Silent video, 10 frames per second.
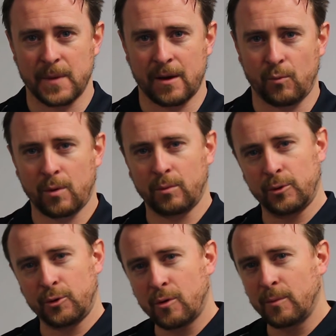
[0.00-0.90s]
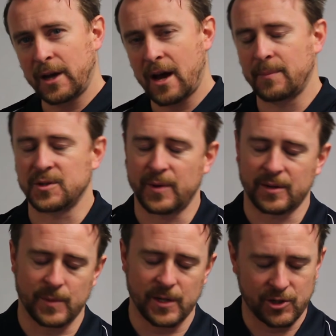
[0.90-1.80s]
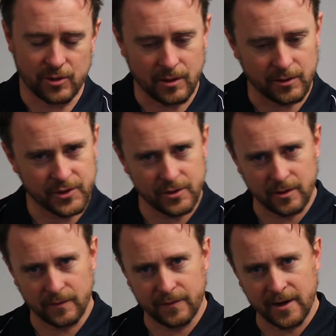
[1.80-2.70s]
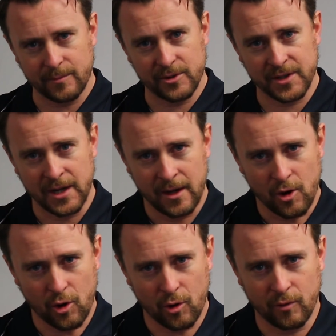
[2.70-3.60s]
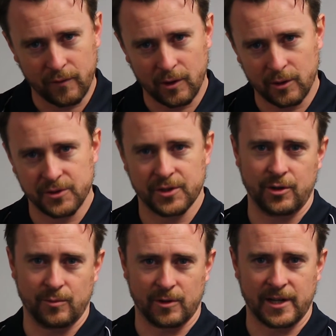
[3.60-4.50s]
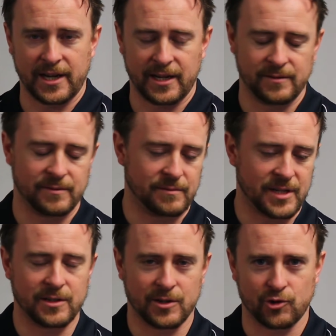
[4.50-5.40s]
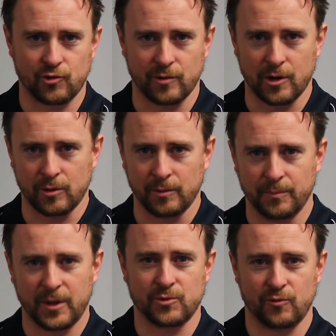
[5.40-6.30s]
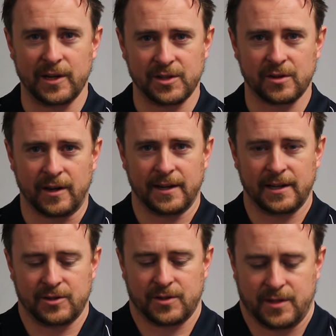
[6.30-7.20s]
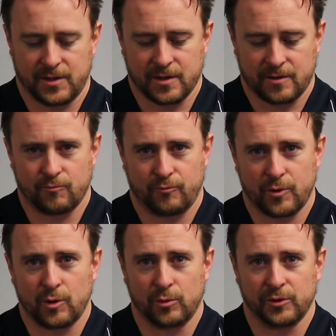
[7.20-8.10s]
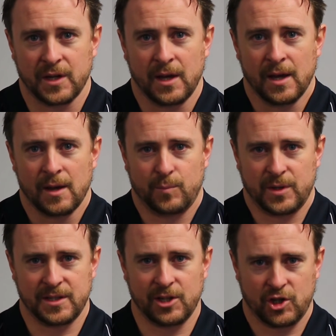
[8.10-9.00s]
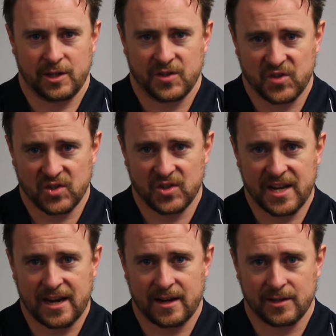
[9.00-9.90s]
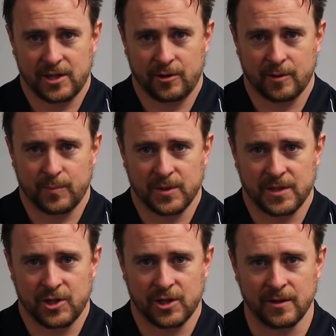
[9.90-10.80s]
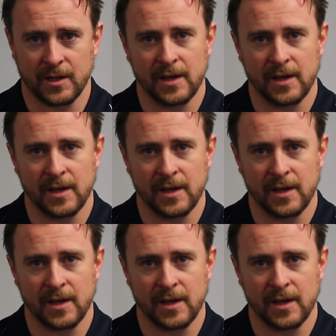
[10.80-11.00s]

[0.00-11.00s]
Now what will normally happen is pec major along with sternal fibers overloads the humeral head, takes control, becomes really tight. It leads us to this kind of rolled position, this set anterior position.